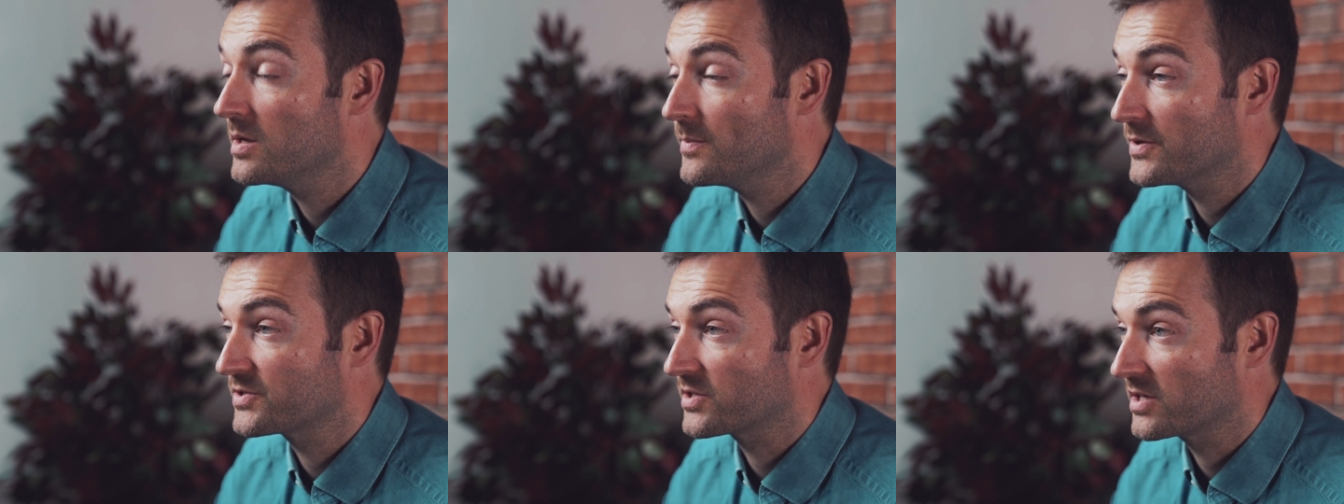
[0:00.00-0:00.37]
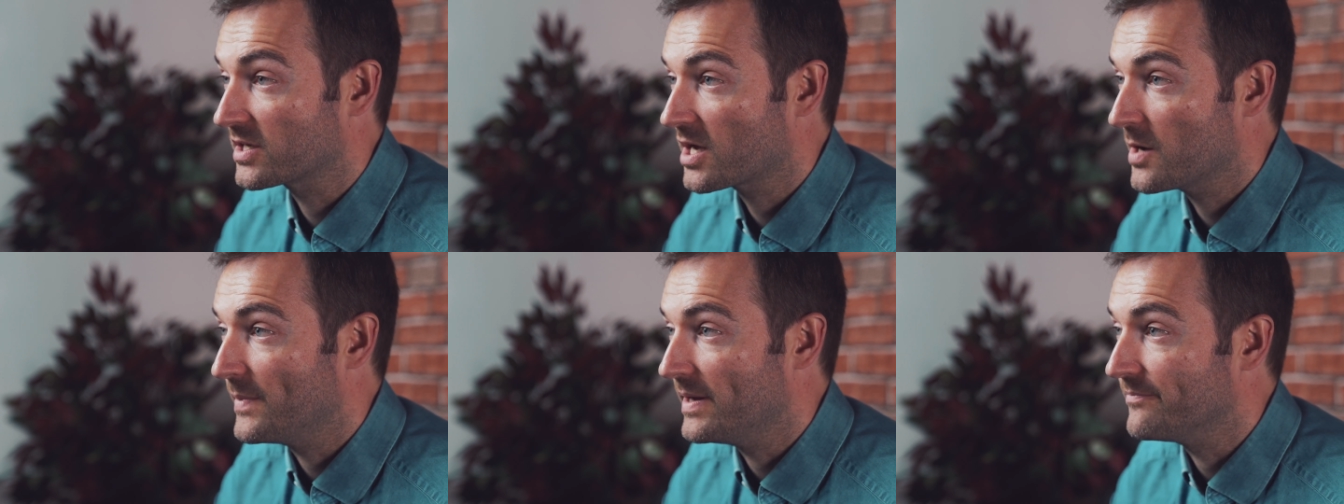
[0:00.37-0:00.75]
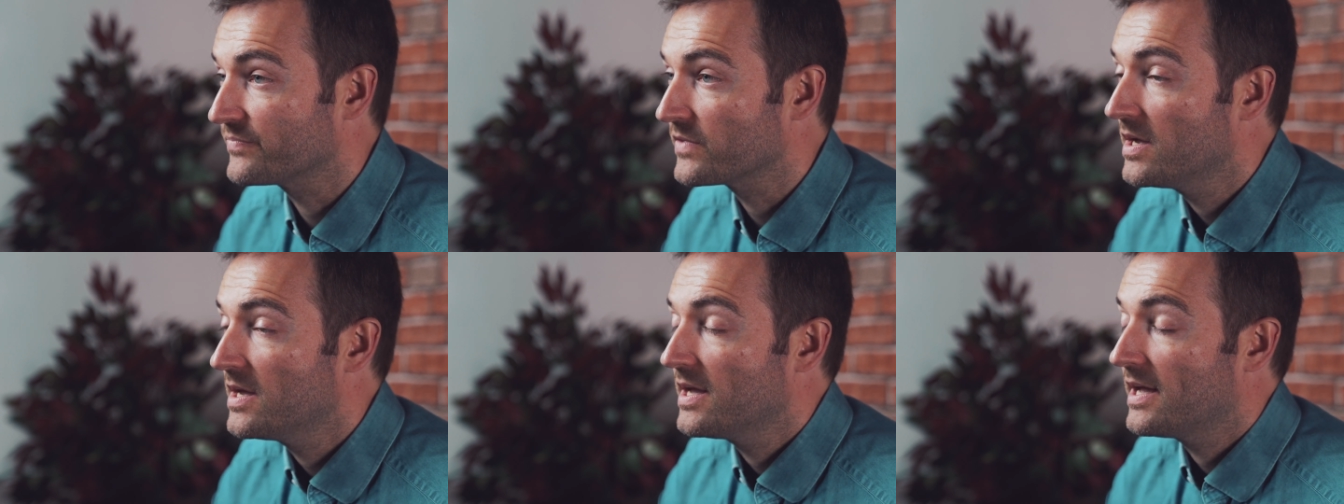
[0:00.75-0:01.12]
emails are going to come in.
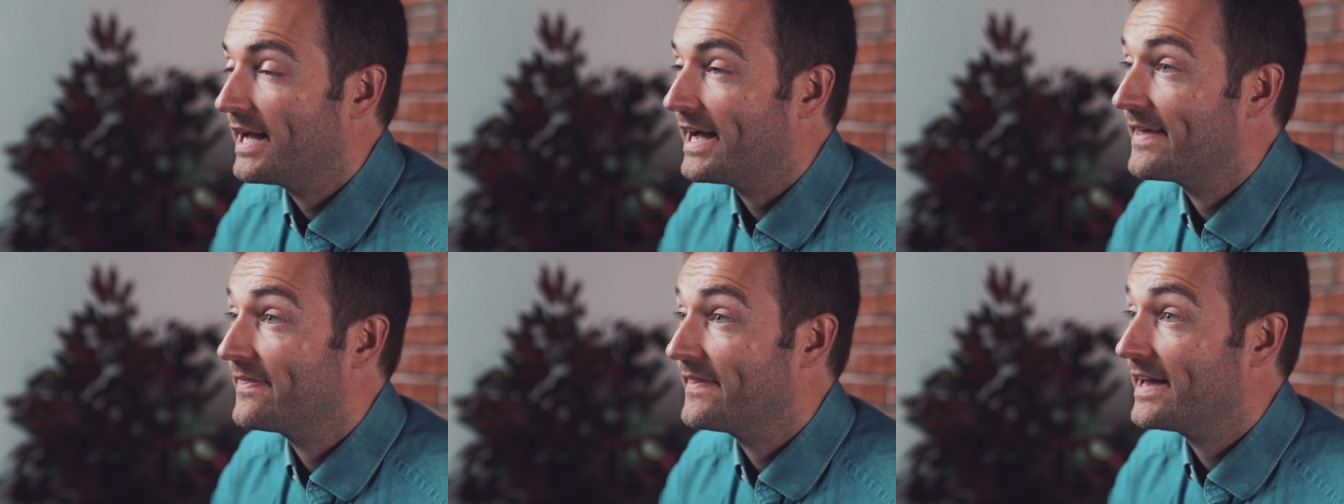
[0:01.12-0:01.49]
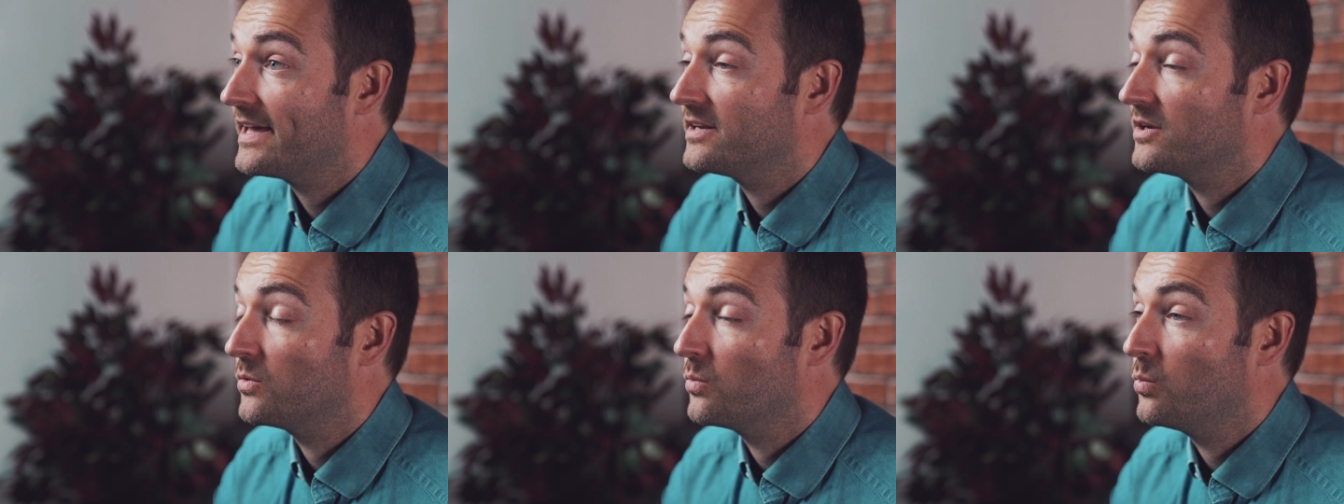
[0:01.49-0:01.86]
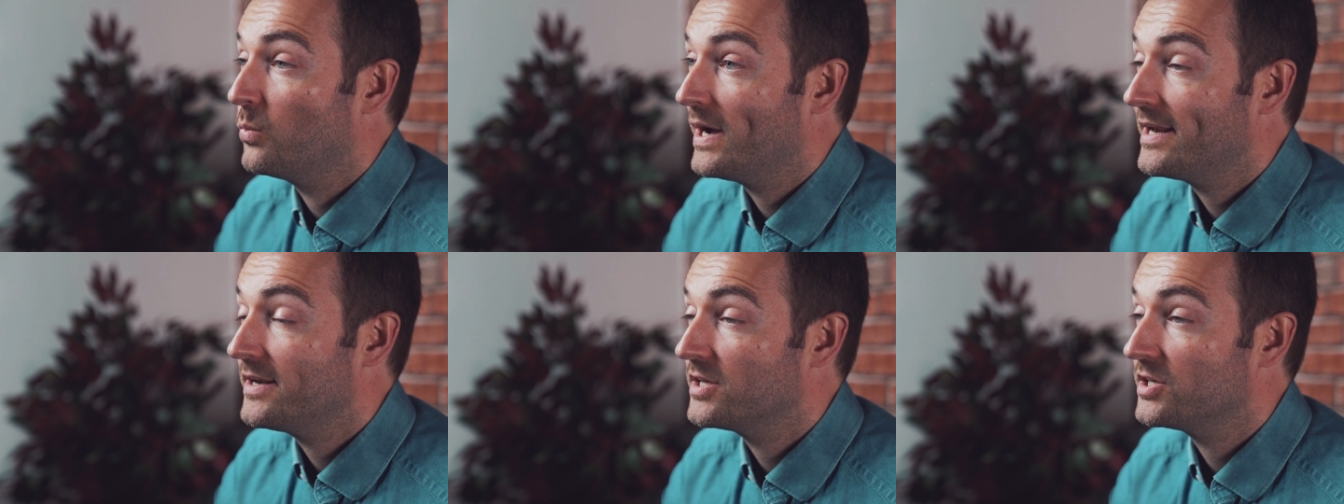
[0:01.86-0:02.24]
And then
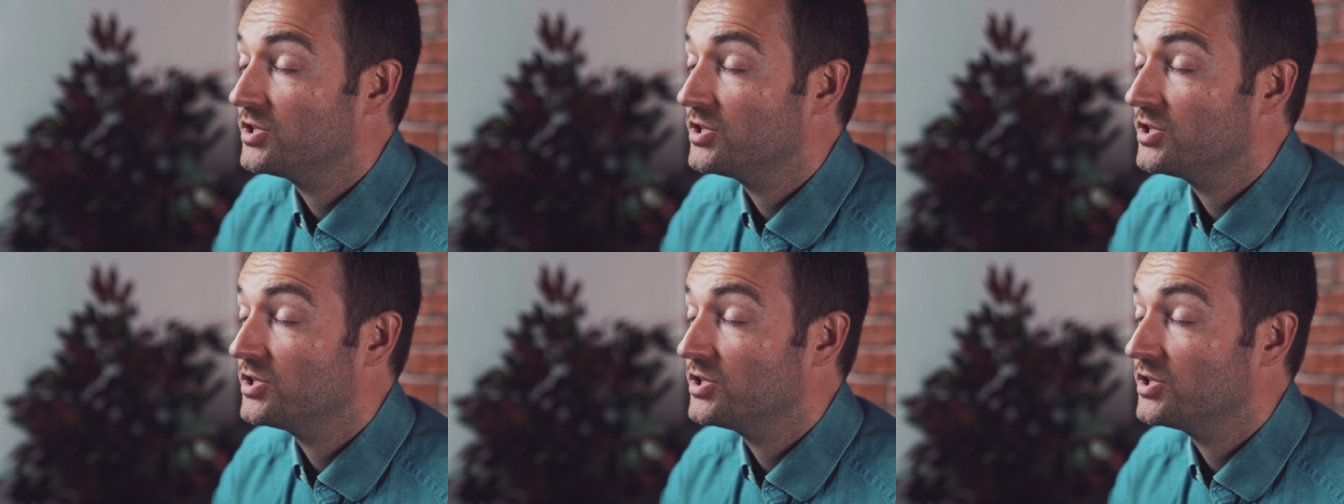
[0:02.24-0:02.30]
when